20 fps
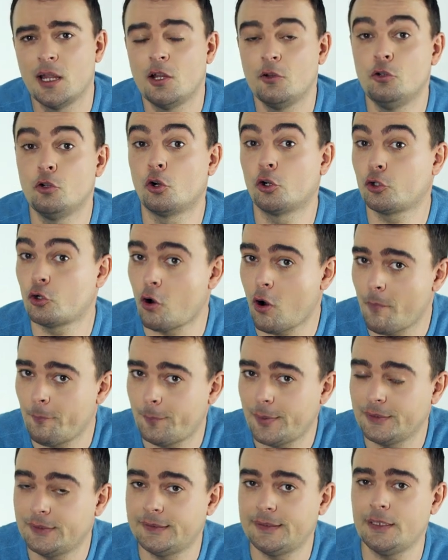your
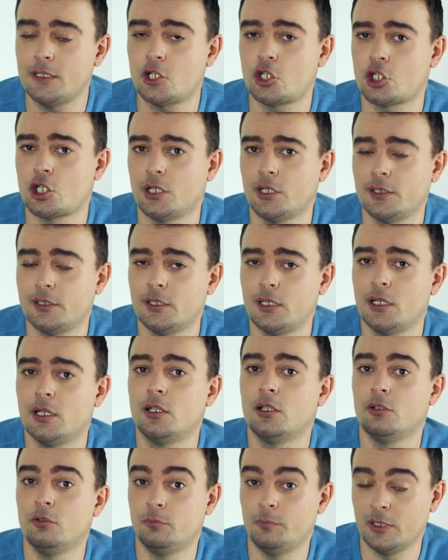competition,
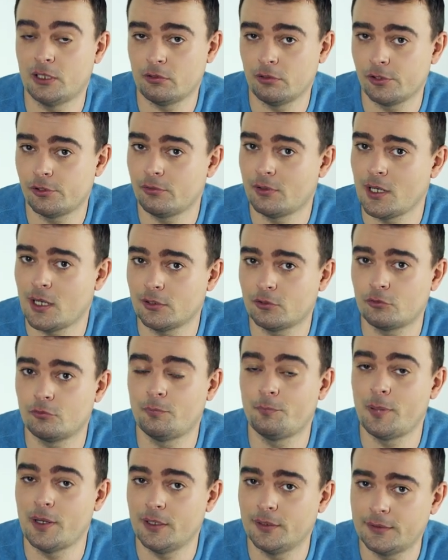because you got
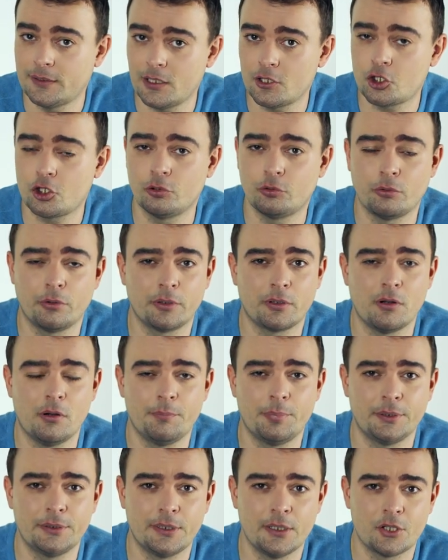to pay attention to your
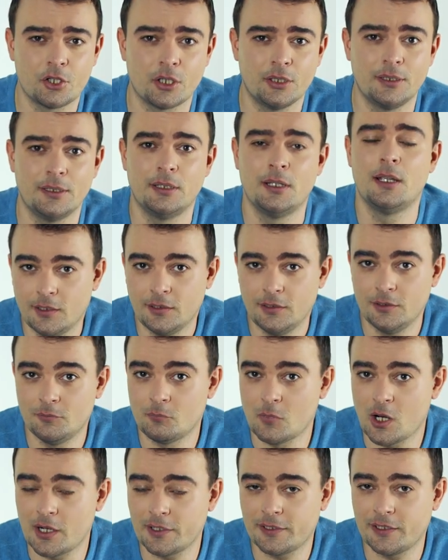competition.
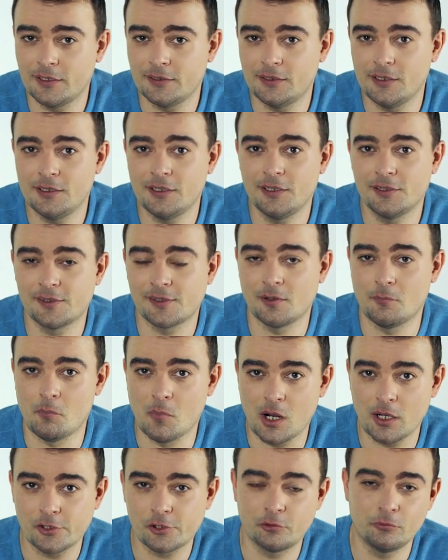In marketing, it's a
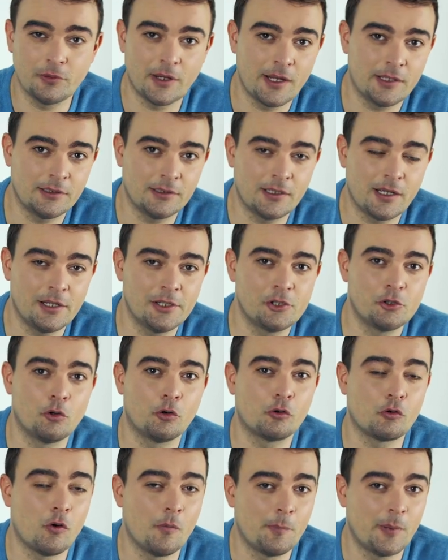must to analyze
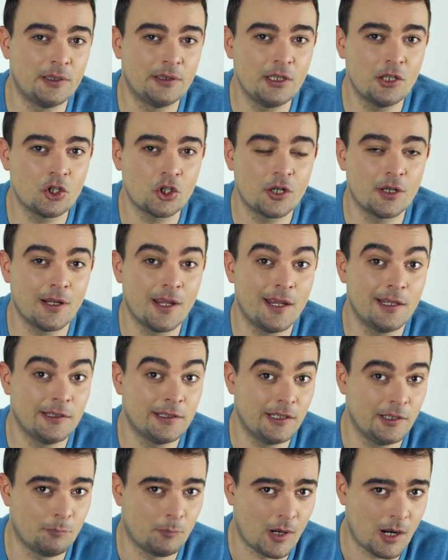your competition and
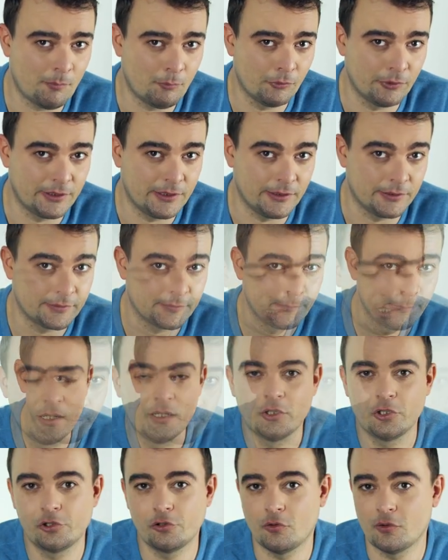keep up with it.
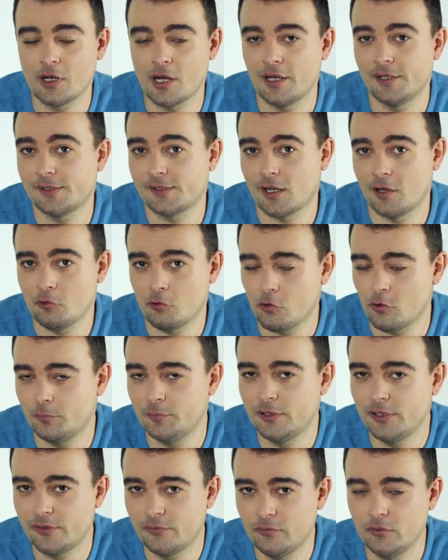So guys, I
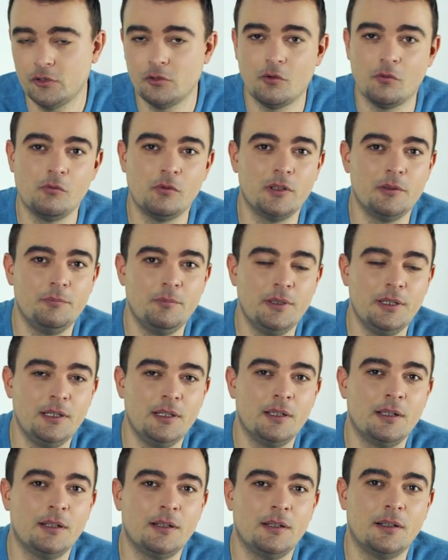hope this video will
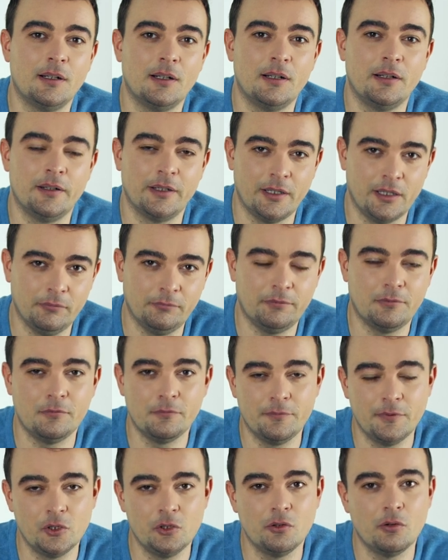be a
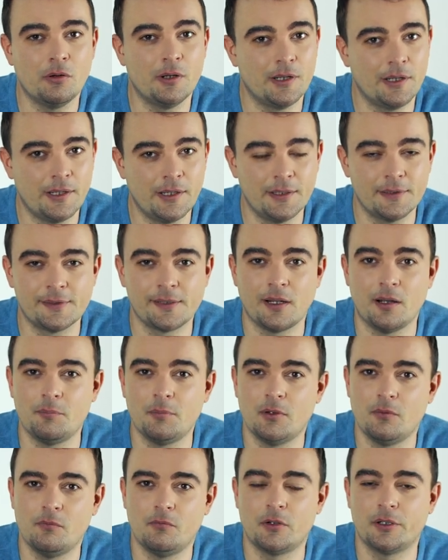helpful video, a heads
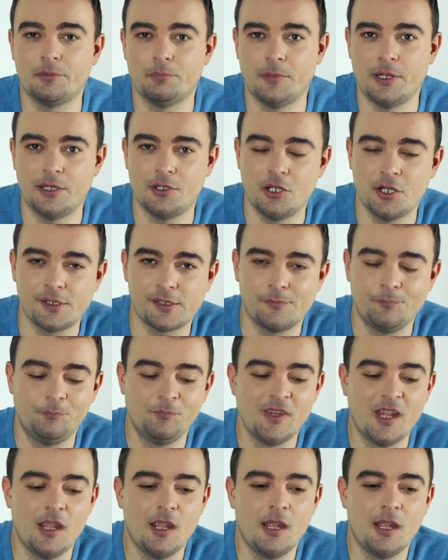up for the Magix,
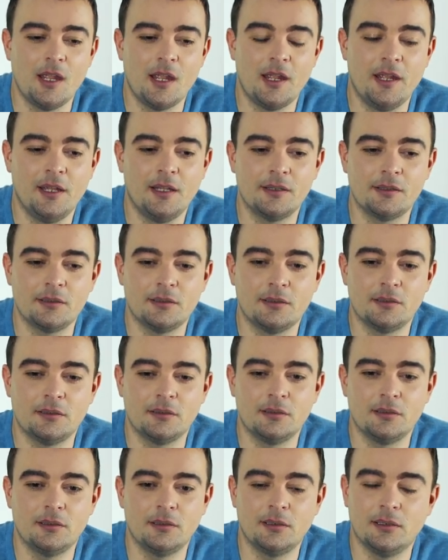and
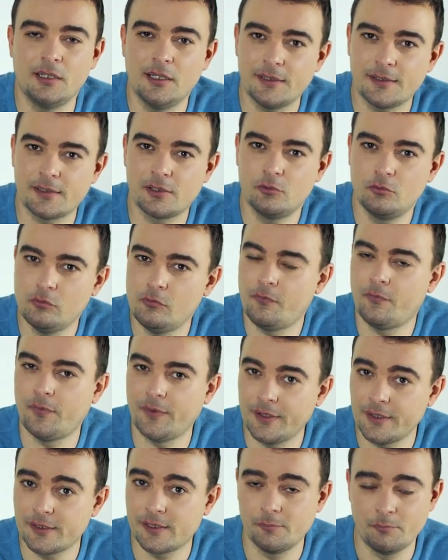let's do
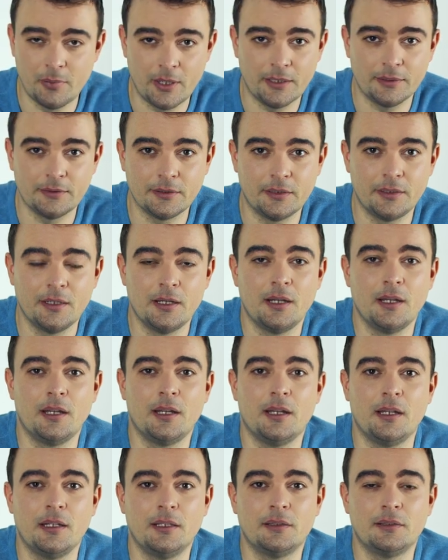things better
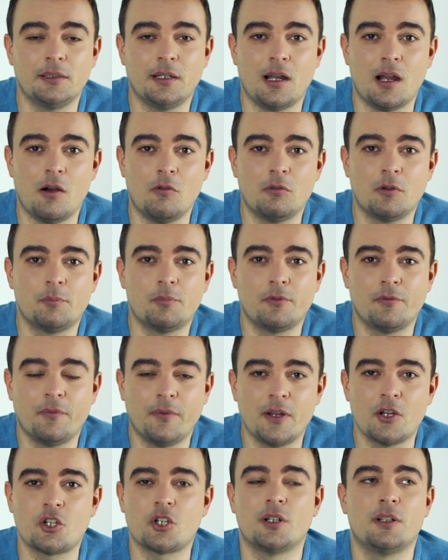in our
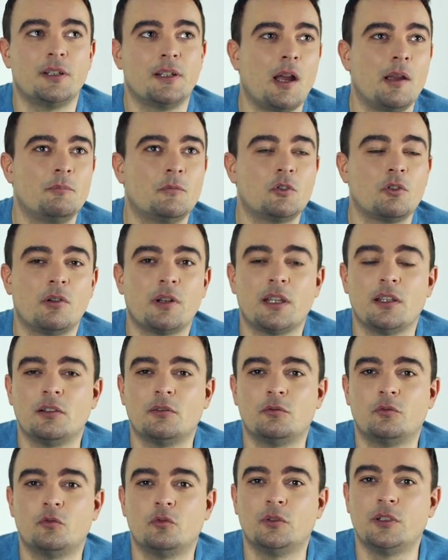profession. I'm talking
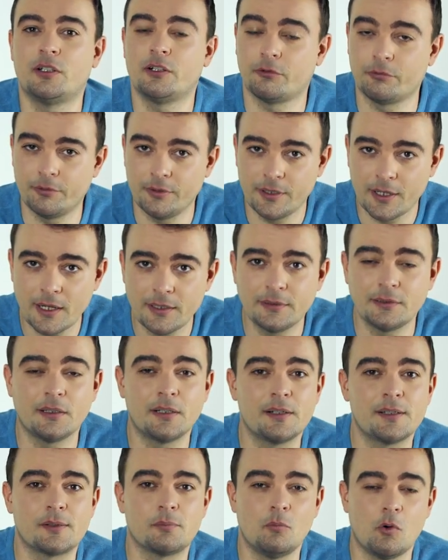to the
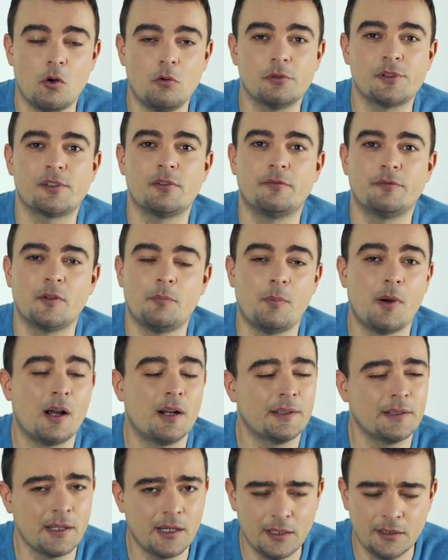creators most of the
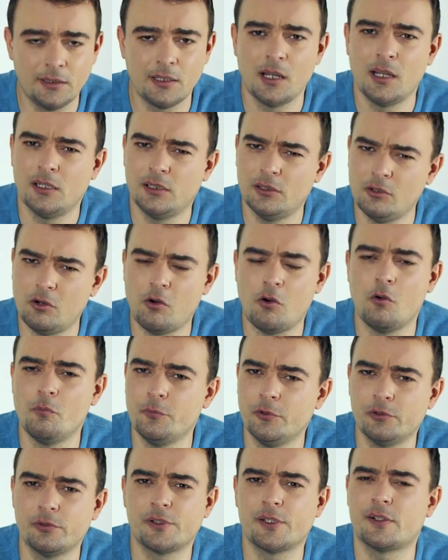part and the
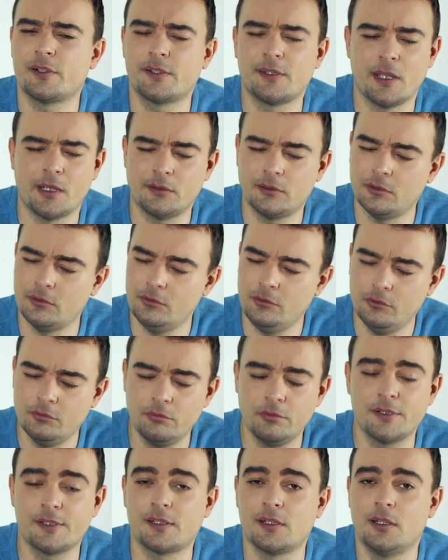home users that
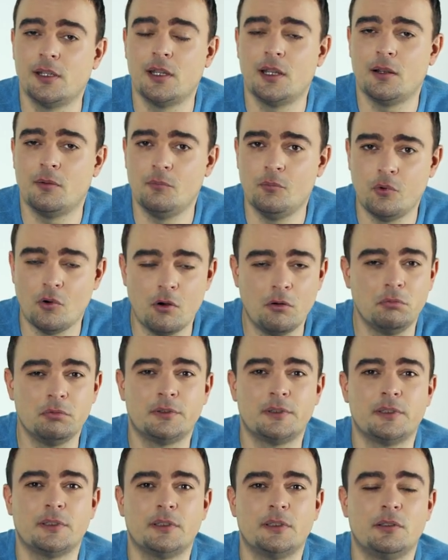use
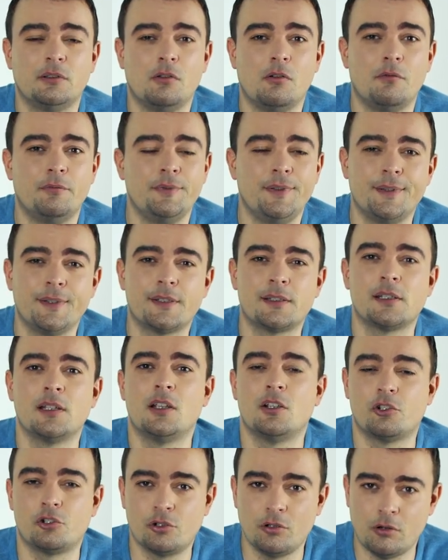both of these
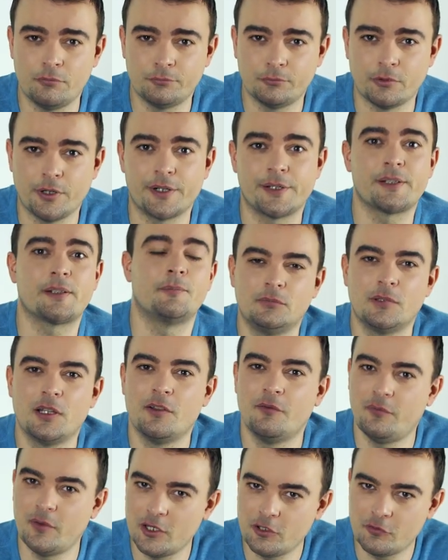softwares.
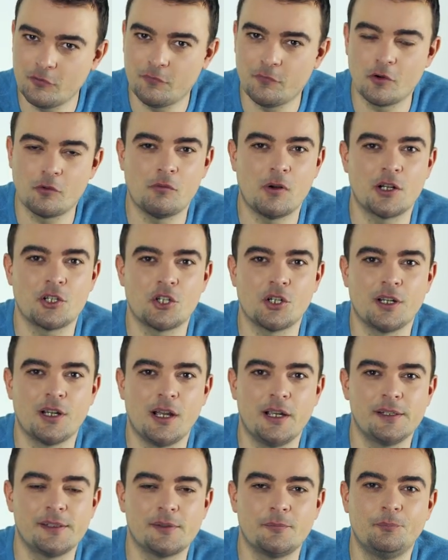Thank you for watching,
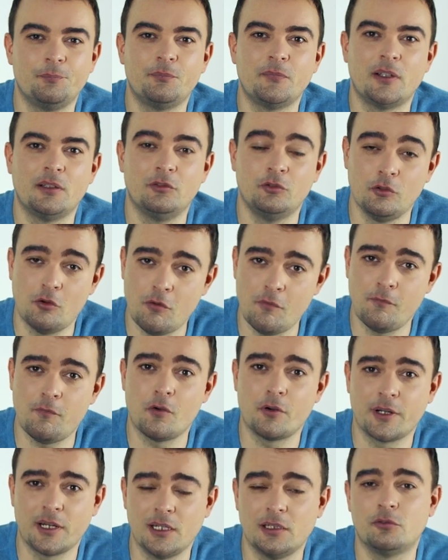guys. Don't
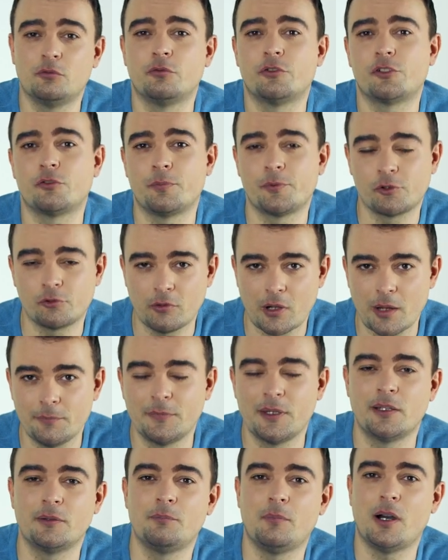forget to
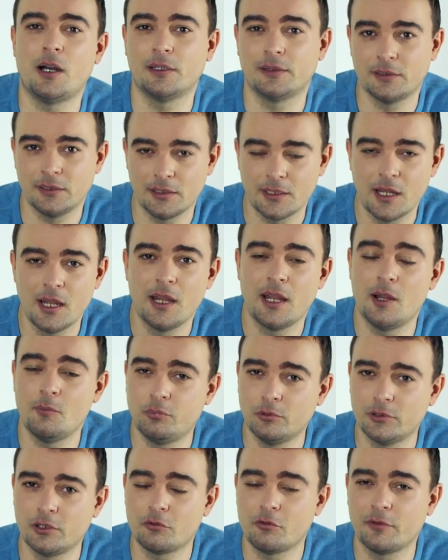subscribe that button and
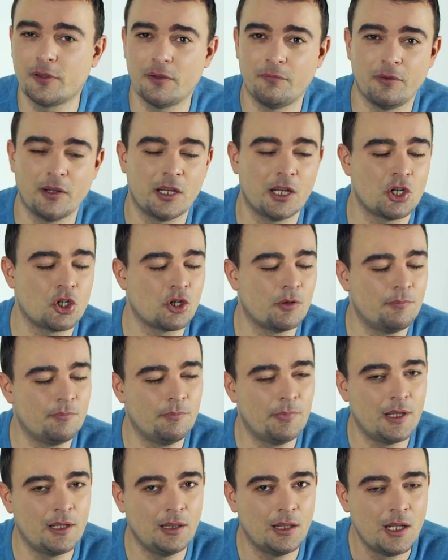put the
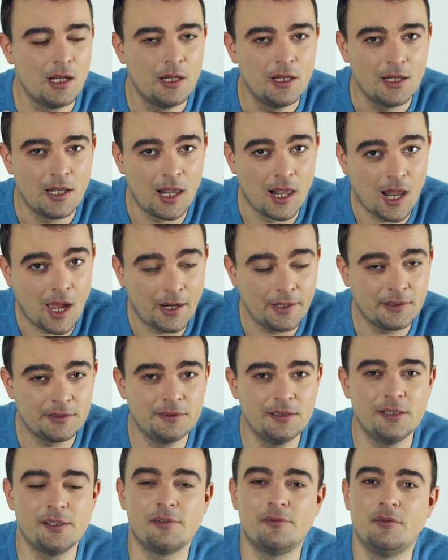notification bell, like
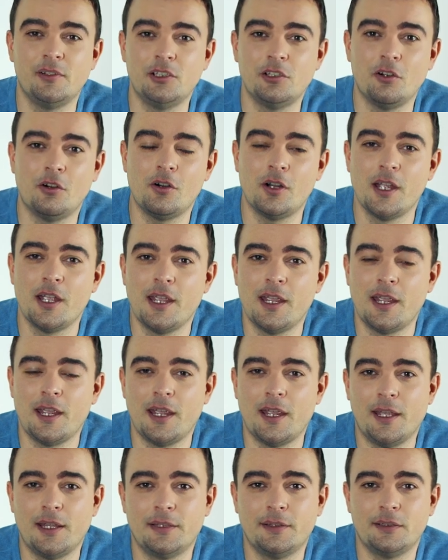this video,
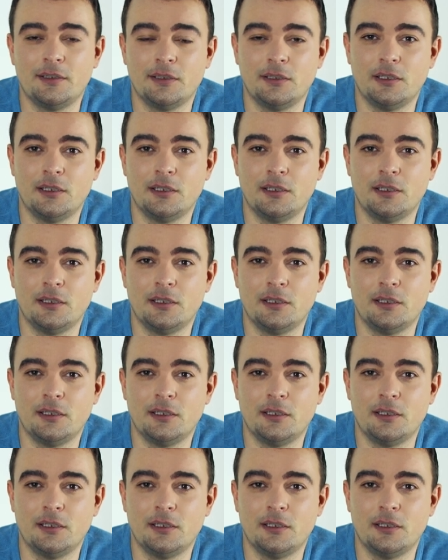and